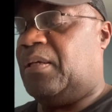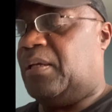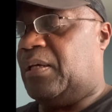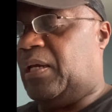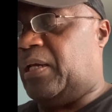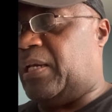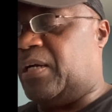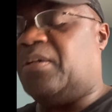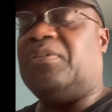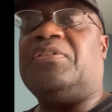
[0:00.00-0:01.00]
And I
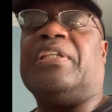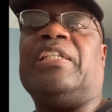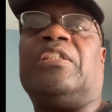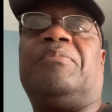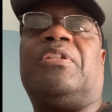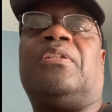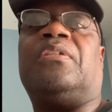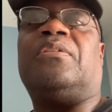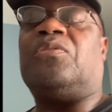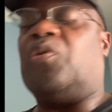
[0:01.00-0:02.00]
couldn't change it
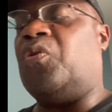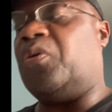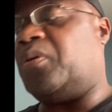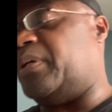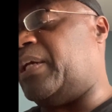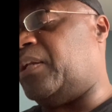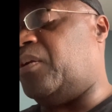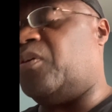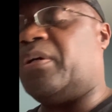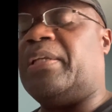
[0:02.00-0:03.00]
or could I
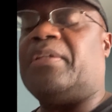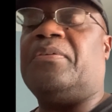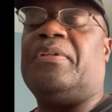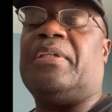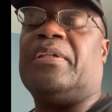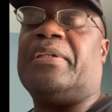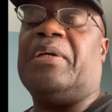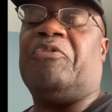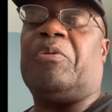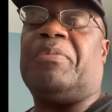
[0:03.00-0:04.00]
log into the
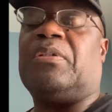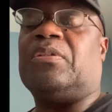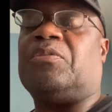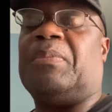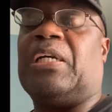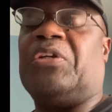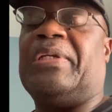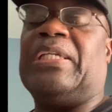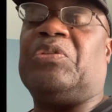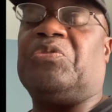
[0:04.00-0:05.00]
network because my
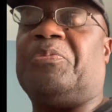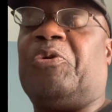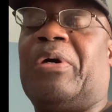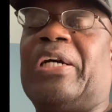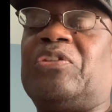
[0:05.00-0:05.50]
credentials requires